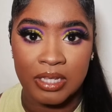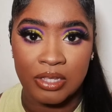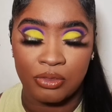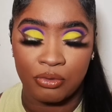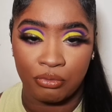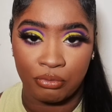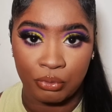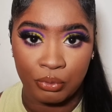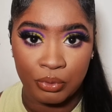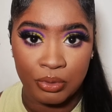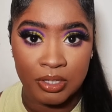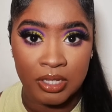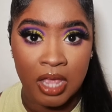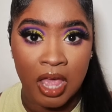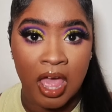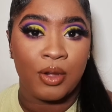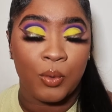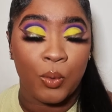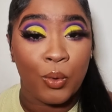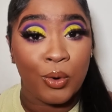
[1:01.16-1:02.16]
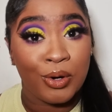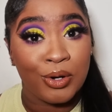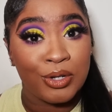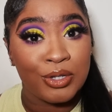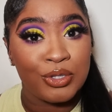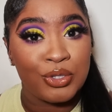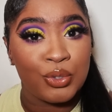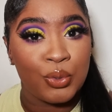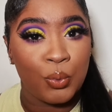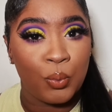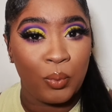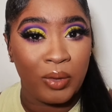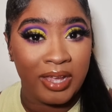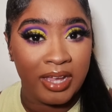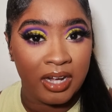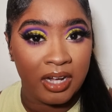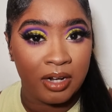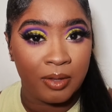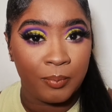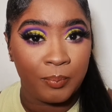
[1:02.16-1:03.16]
the rules in order to
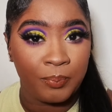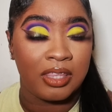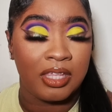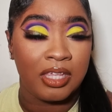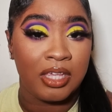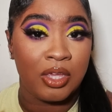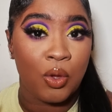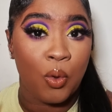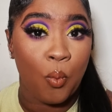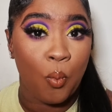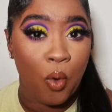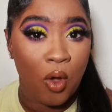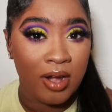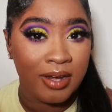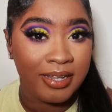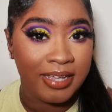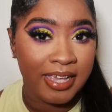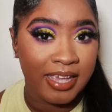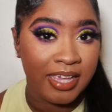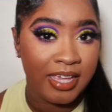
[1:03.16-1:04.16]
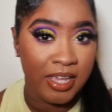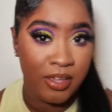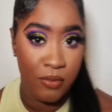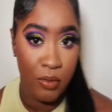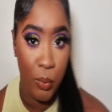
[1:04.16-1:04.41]
win the 1K giveaway.